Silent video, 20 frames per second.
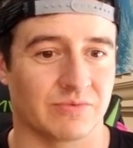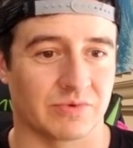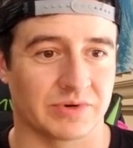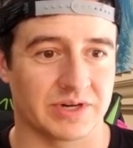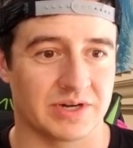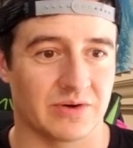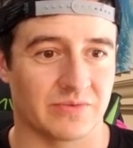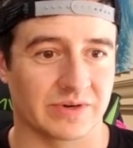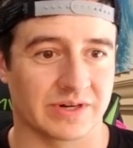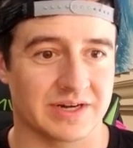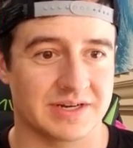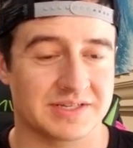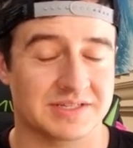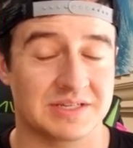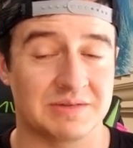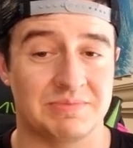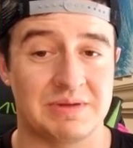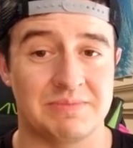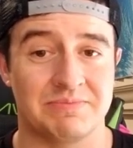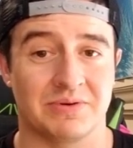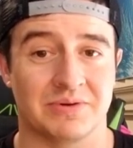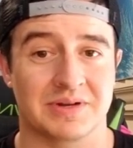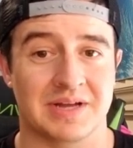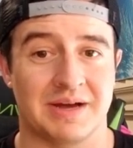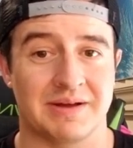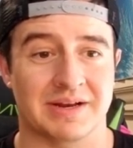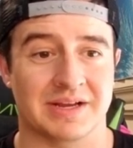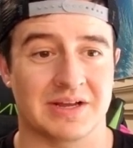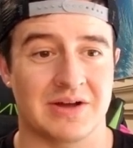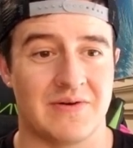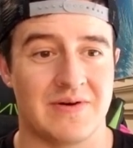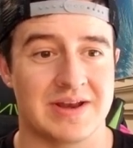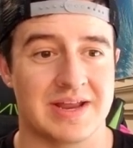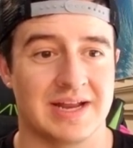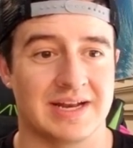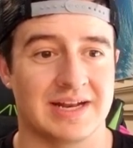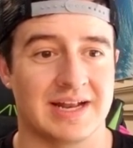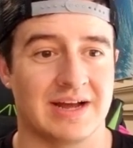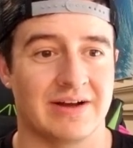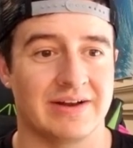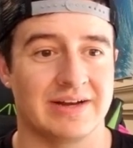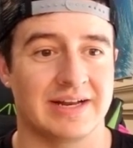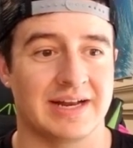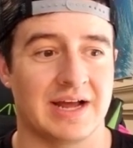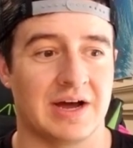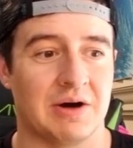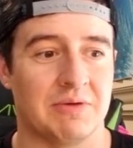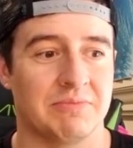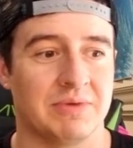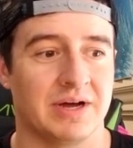We're going to see people kind of going in and out.